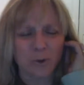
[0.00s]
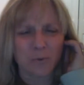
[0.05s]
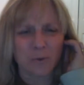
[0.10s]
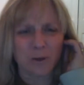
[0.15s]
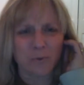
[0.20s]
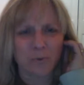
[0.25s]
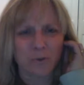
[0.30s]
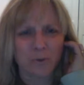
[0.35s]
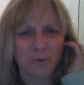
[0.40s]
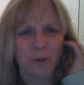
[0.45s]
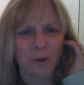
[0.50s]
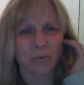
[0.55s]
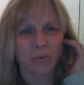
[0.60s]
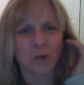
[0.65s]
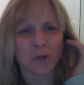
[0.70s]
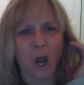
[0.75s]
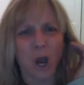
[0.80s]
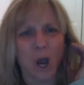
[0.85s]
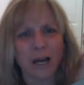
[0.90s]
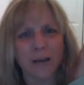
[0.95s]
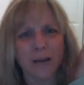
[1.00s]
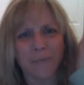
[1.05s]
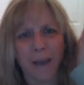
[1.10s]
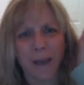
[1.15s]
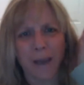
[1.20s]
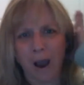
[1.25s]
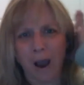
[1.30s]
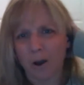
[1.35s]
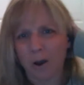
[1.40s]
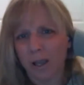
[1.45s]
room, they were talking
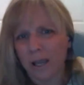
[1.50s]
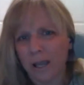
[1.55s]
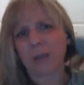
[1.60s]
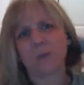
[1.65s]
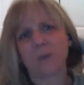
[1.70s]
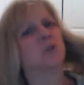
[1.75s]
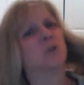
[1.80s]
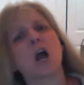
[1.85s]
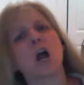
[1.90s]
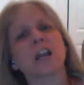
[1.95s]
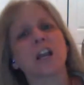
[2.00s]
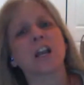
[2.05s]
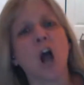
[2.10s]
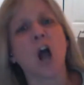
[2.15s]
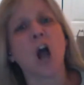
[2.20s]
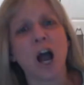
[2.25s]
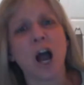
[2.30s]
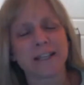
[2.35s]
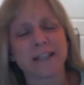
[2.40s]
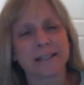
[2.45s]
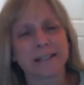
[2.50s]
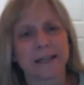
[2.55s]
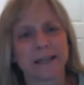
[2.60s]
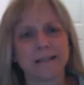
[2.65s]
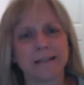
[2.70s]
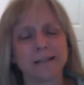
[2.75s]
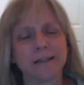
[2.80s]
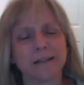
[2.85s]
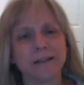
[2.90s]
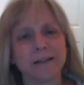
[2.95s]
about... He was talking to
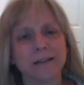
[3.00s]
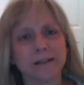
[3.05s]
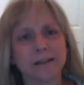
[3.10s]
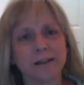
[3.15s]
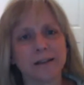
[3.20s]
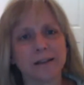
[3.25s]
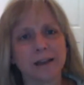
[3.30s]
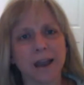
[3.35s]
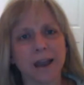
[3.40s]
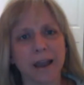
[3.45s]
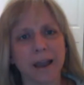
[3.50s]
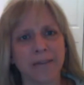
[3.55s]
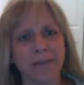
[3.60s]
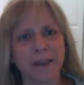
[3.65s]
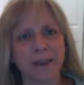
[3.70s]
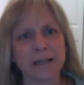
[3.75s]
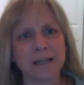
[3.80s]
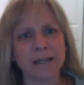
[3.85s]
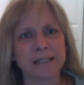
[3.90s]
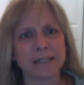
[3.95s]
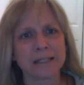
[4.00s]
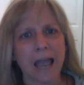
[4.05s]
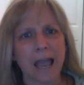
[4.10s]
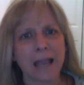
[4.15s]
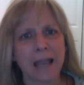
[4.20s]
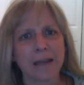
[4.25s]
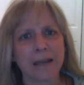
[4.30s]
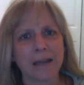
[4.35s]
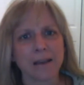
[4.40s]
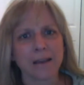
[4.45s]
Austin, and then he
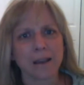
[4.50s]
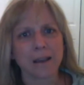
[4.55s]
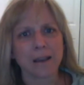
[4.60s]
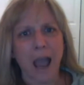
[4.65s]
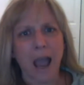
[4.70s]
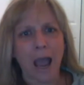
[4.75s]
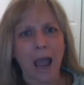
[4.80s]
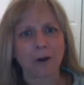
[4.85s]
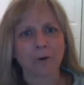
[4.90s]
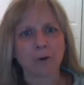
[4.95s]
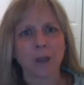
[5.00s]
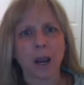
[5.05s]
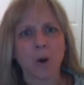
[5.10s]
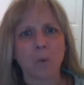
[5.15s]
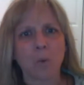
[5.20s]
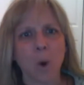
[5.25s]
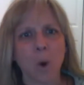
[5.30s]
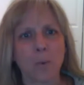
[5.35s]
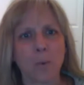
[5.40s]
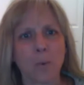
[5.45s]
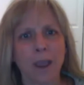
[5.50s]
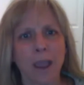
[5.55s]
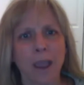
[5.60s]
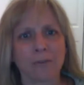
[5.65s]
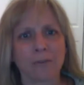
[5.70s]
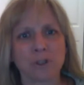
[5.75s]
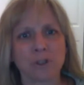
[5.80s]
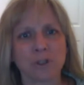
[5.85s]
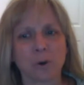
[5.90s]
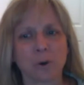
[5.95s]
said... I don't care what we
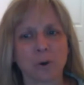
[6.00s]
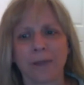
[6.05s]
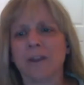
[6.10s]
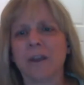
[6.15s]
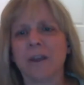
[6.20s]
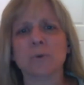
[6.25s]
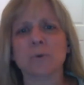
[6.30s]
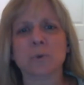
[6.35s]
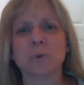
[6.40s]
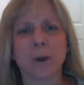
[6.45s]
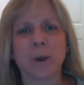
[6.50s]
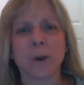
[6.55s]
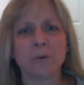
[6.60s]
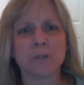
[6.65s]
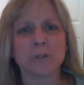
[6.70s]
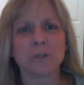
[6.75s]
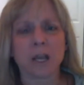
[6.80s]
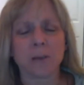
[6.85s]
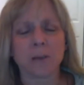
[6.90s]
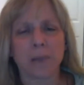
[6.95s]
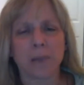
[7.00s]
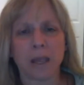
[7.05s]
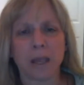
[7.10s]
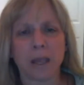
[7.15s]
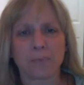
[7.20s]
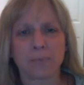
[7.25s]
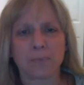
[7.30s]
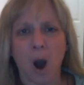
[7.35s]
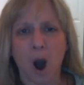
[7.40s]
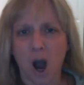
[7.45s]
have to do. I think it was when he was going to be
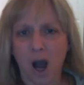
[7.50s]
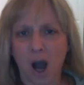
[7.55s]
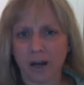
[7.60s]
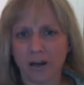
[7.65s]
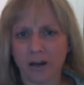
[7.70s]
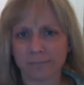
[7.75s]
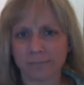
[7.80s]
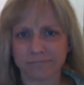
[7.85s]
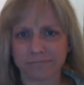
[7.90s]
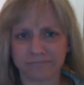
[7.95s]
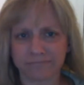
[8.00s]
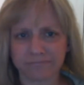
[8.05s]
a pawn.